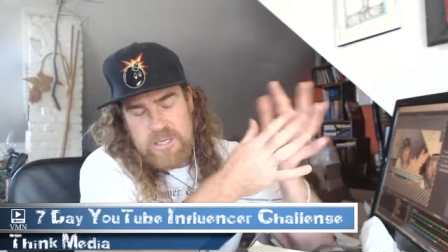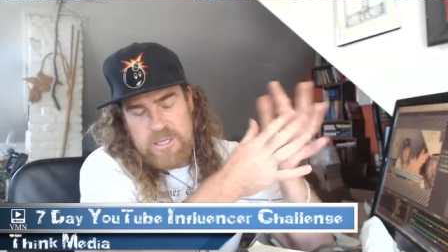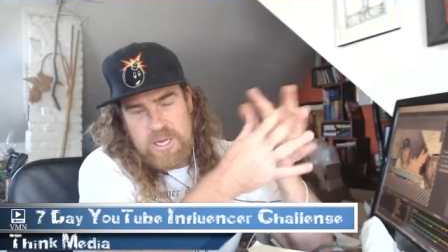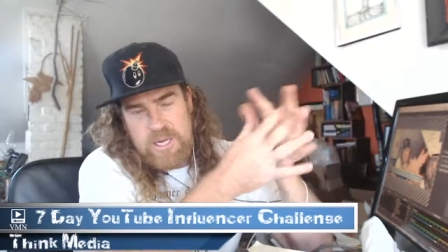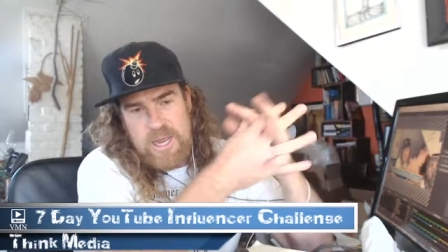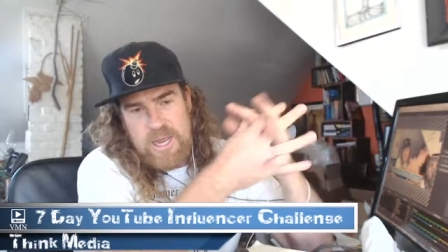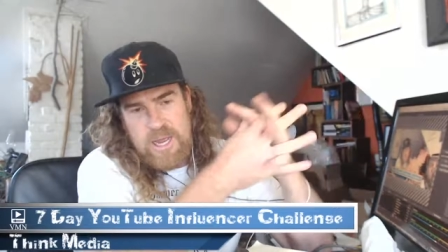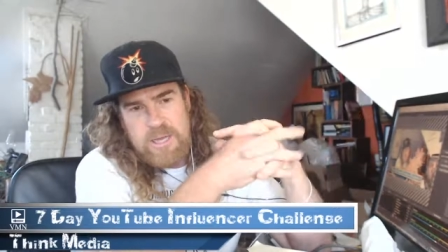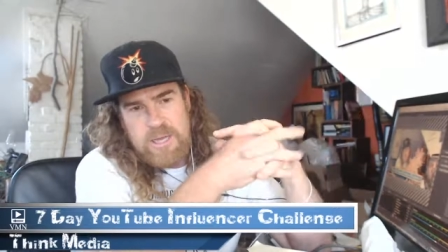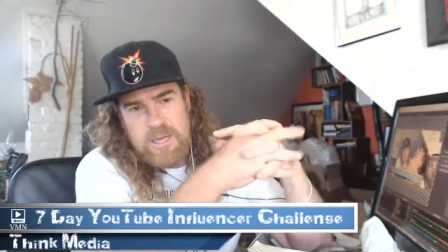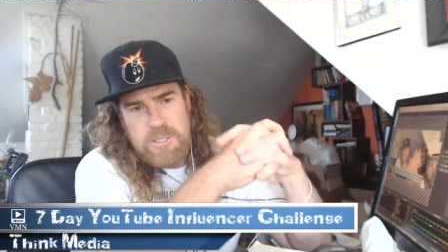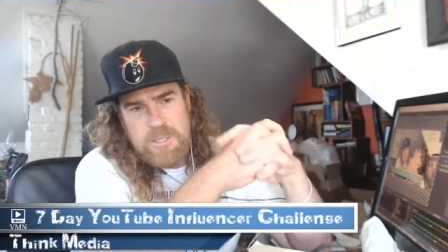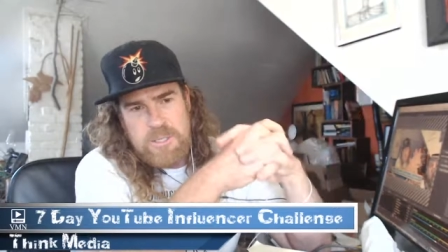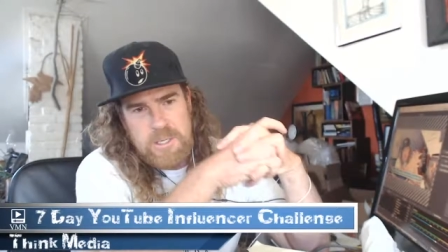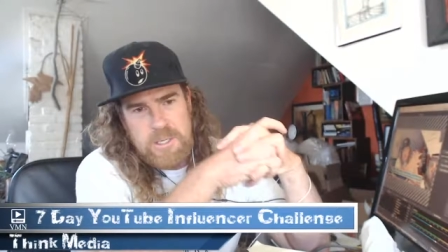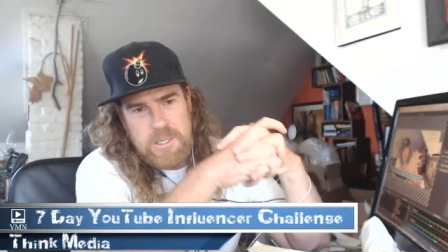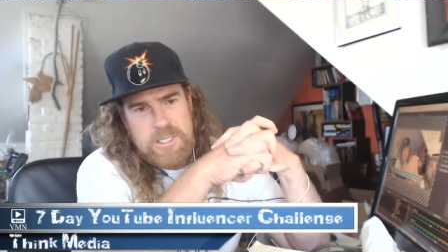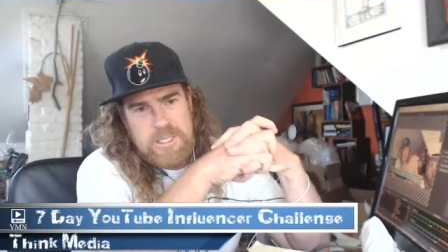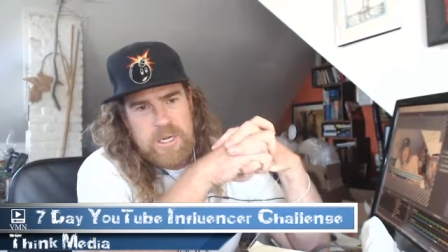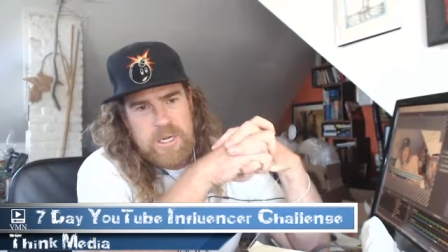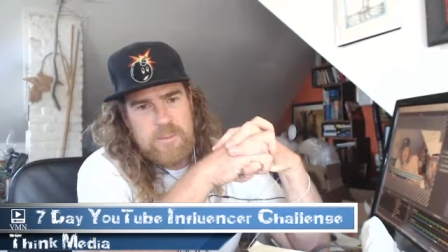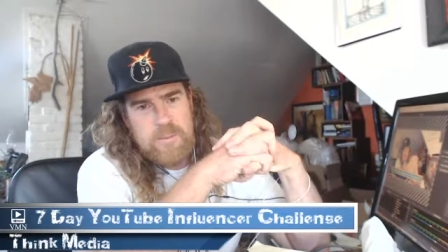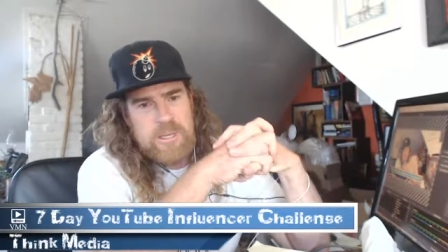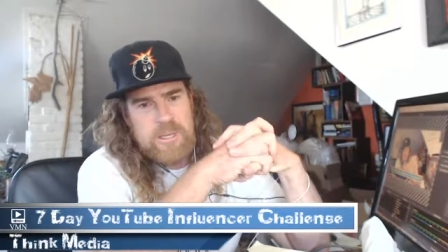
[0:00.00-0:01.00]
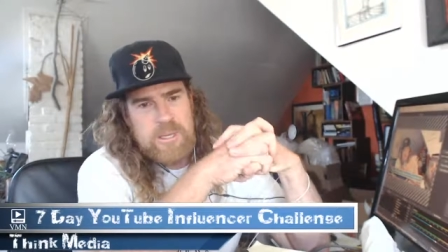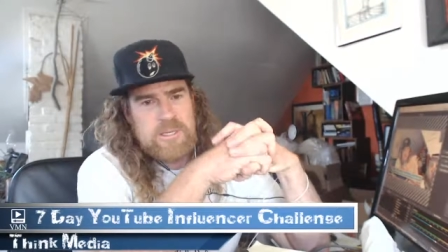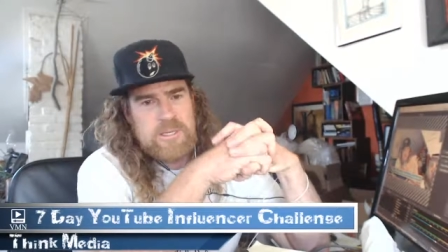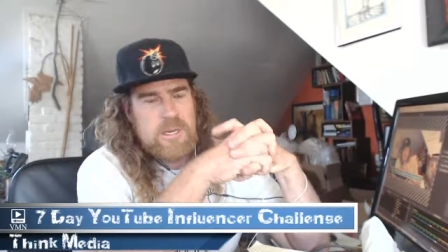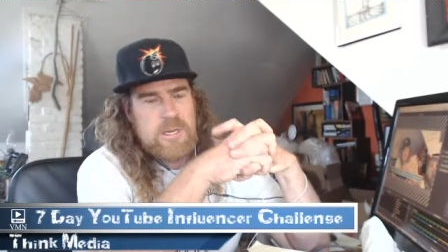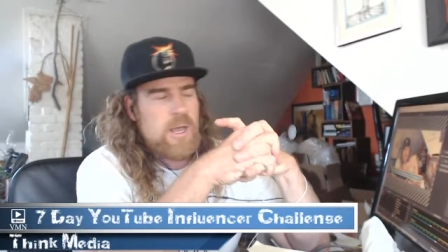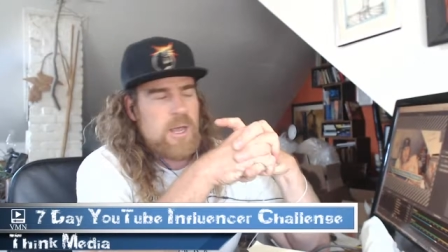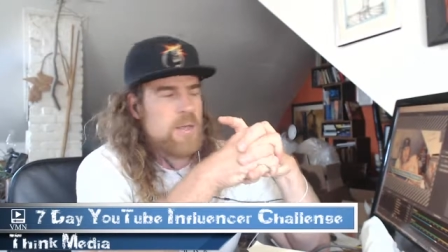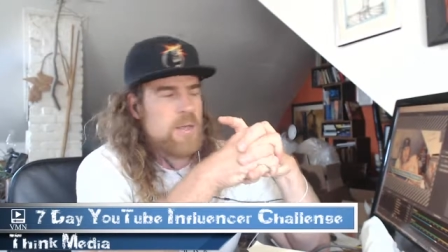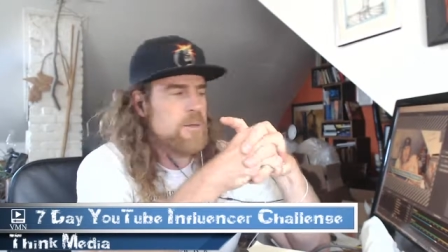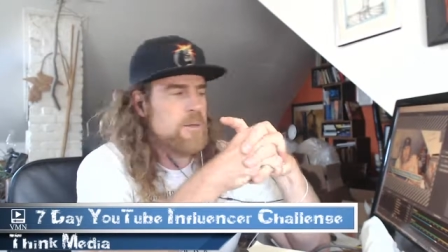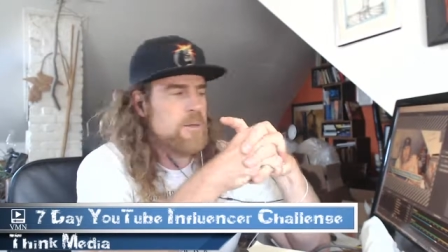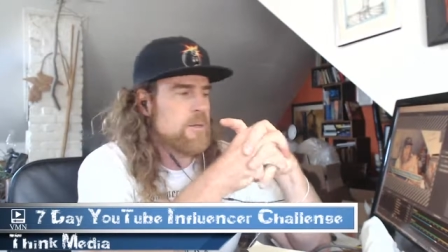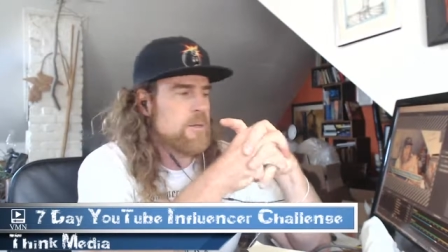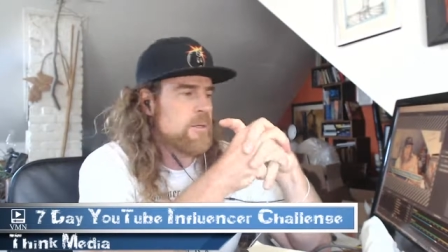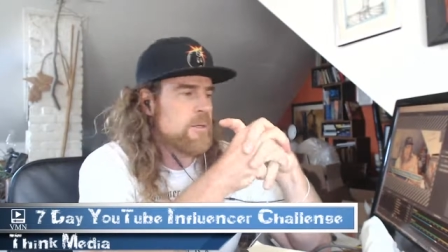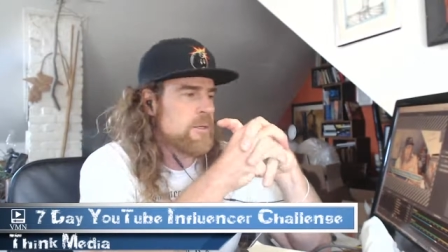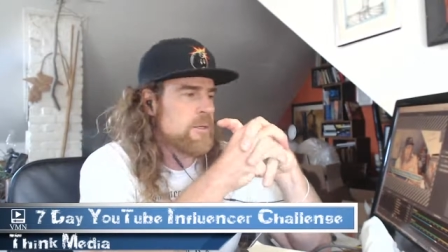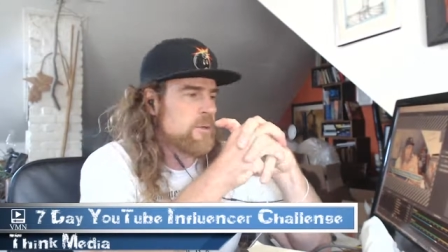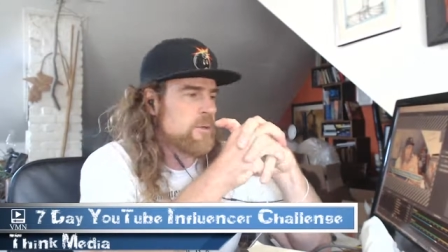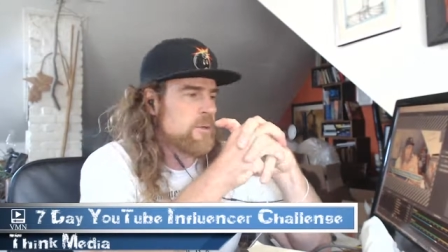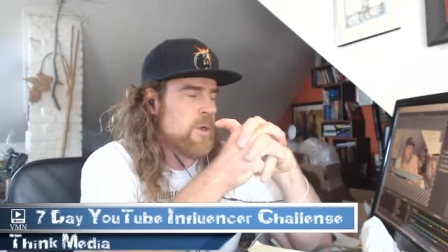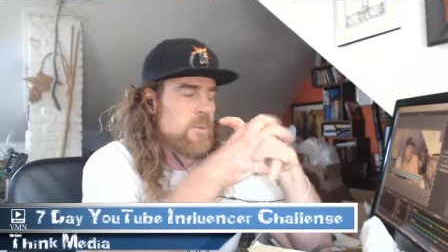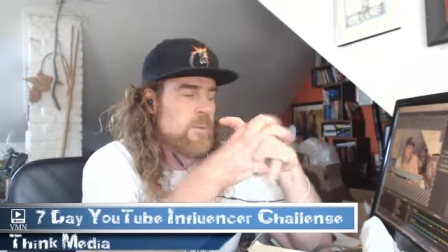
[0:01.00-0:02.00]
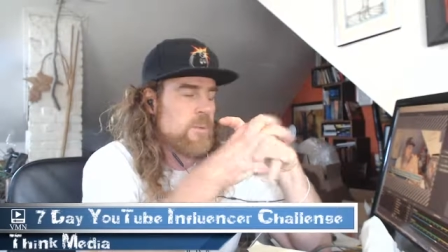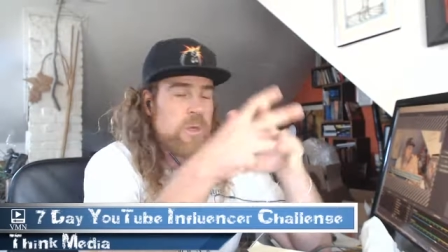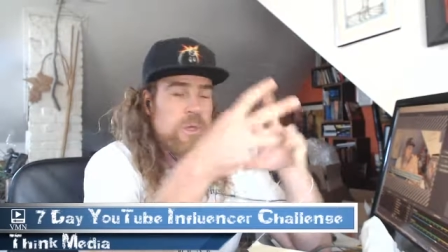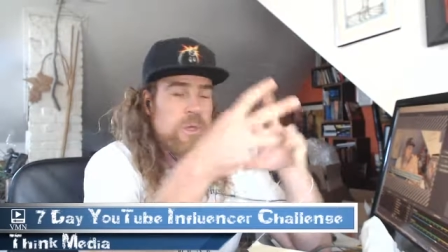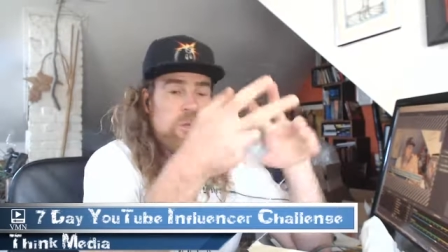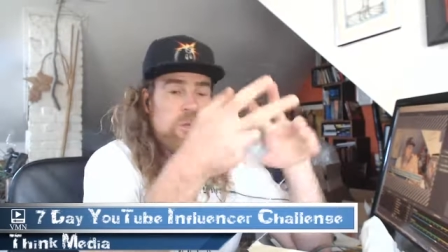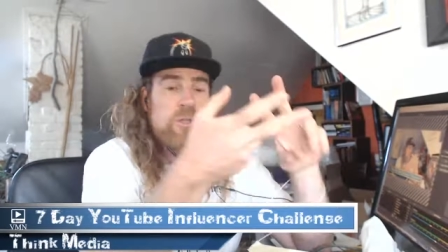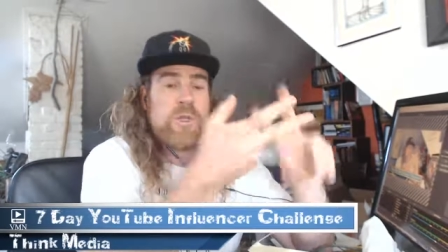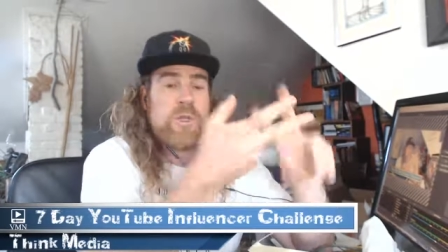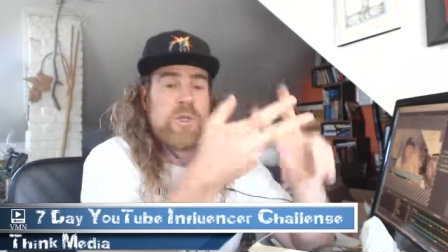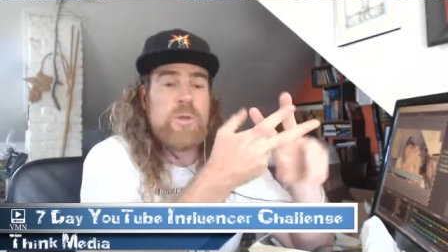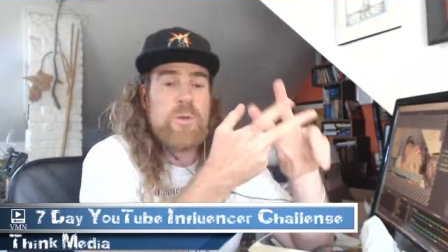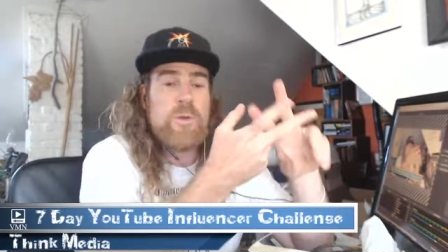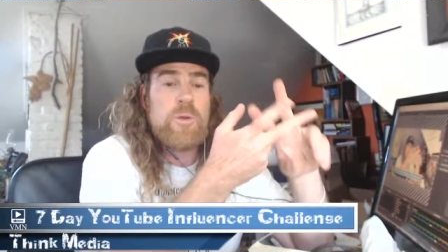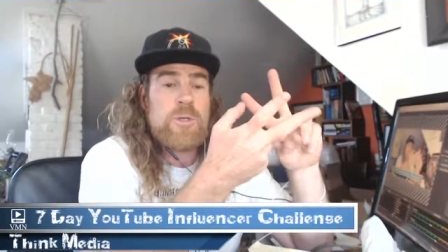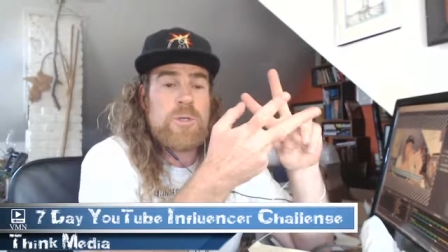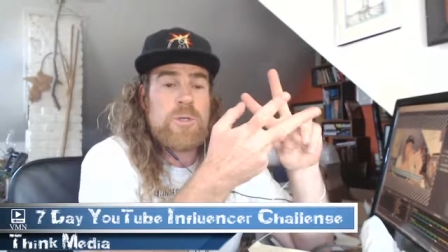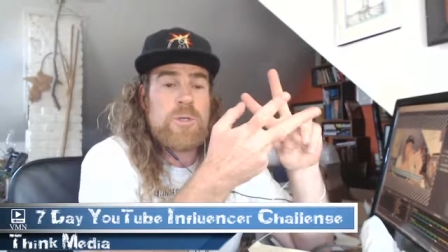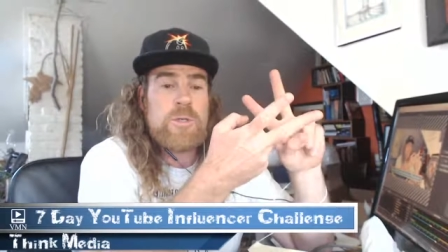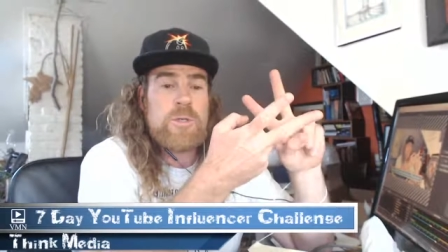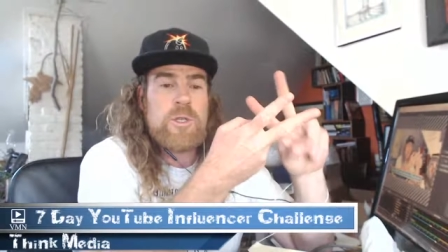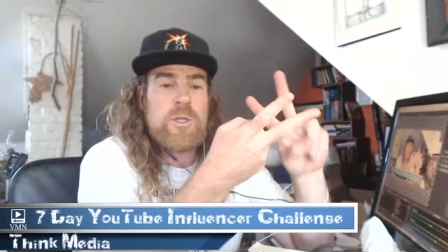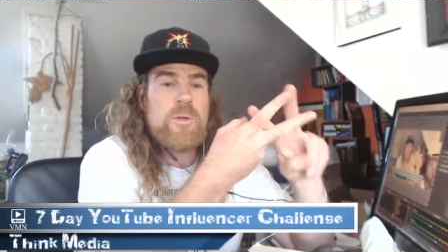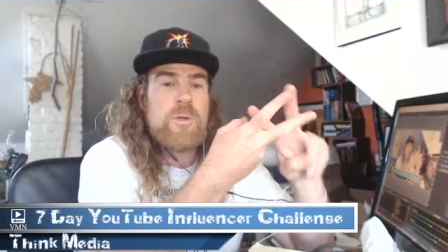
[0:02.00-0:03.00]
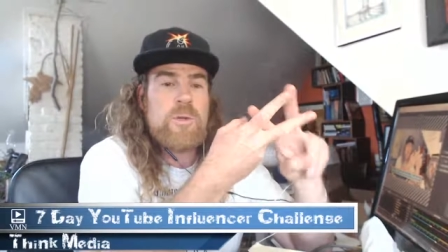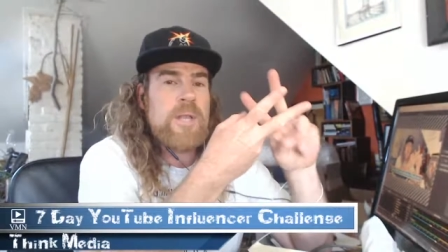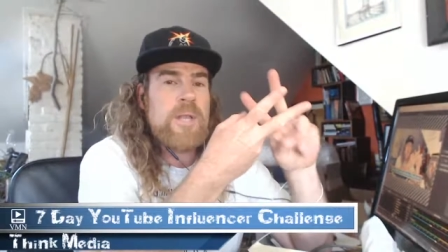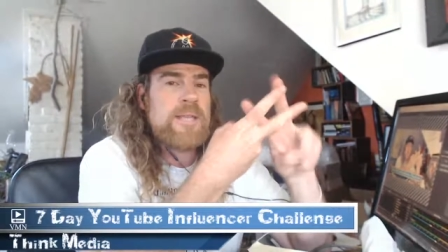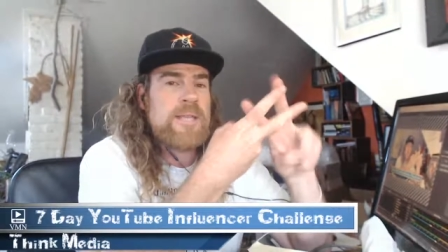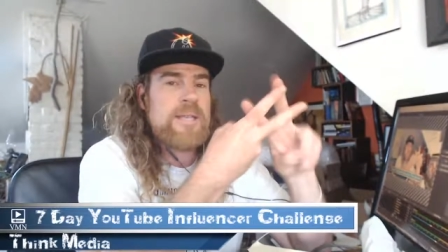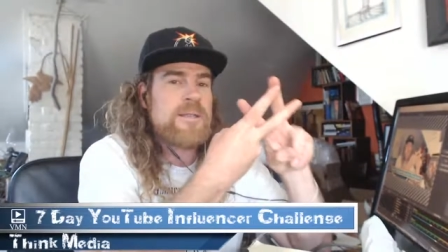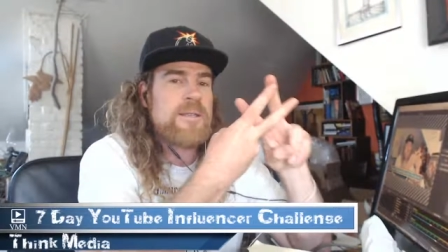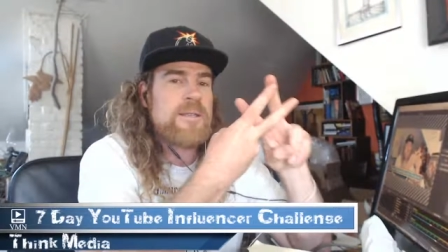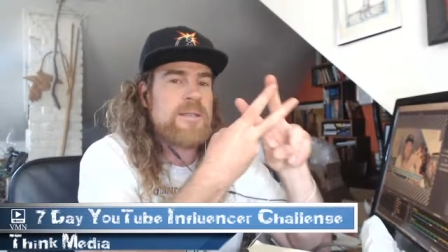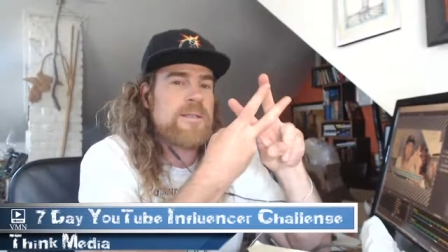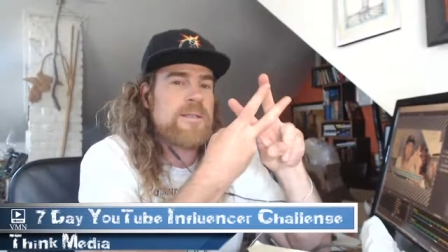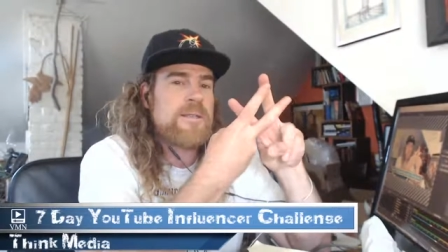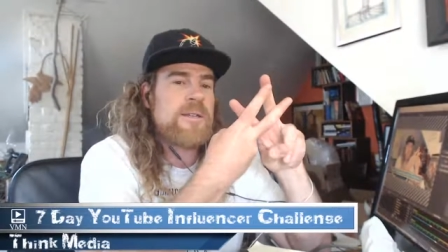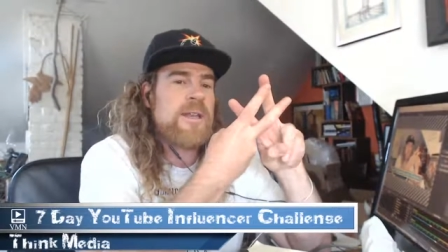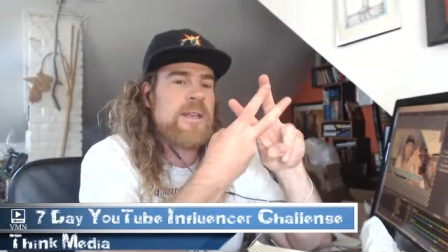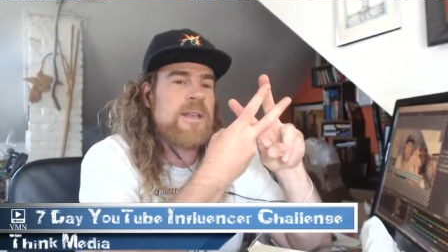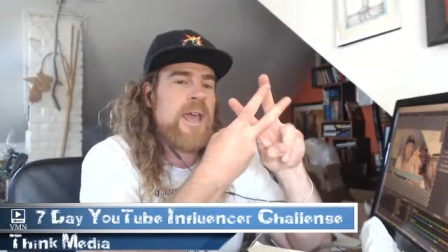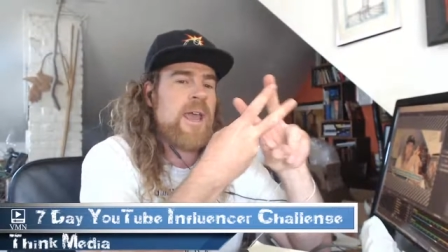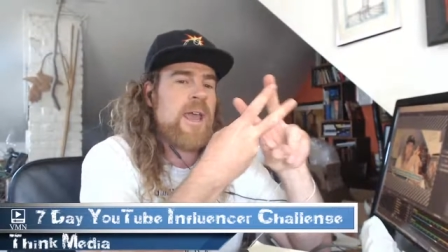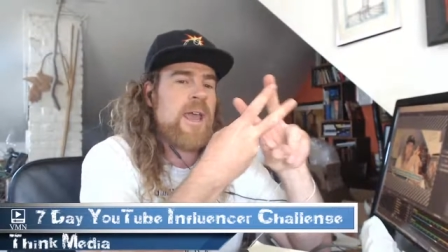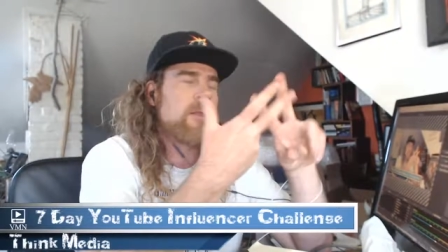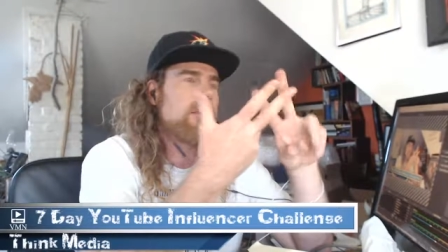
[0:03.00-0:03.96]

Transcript: today, Tony said it best today on the, the stream, but there's two, two lessons a day.